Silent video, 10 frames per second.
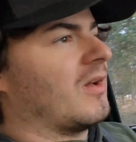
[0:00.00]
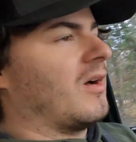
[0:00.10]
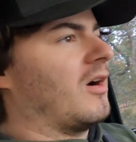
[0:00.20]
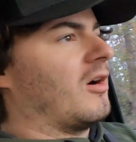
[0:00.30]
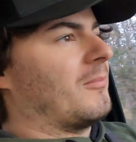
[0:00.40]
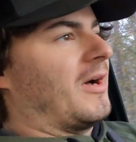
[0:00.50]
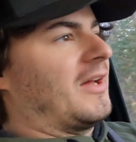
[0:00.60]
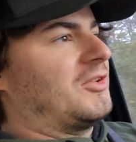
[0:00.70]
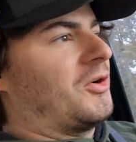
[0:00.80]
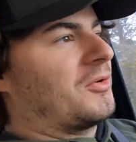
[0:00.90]
I
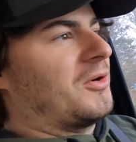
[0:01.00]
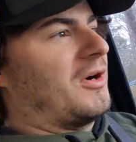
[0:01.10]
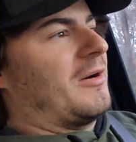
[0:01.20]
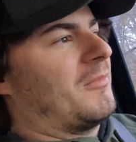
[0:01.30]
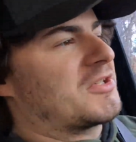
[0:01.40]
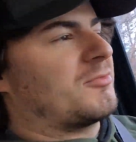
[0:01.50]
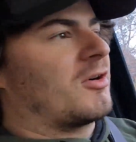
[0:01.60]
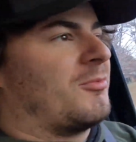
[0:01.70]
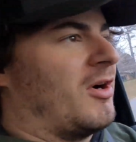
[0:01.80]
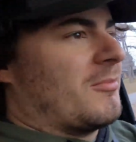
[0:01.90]
don't know how much
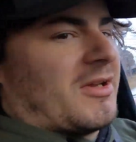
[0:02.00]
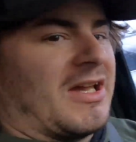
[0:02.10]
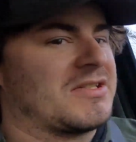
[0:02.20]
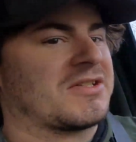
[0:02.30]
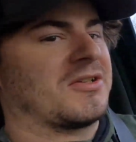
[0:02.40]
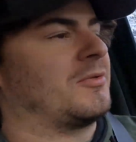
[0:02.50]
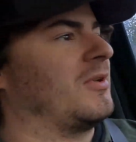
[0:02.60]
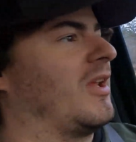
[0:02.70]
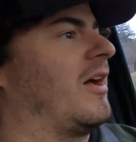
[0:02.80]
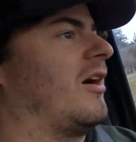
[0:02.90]
more pump gas is going to
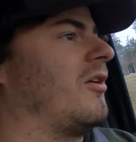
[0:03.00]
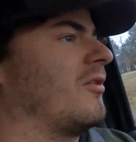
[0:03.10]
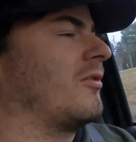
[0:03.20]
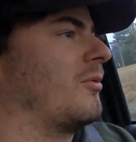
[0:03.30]
allow.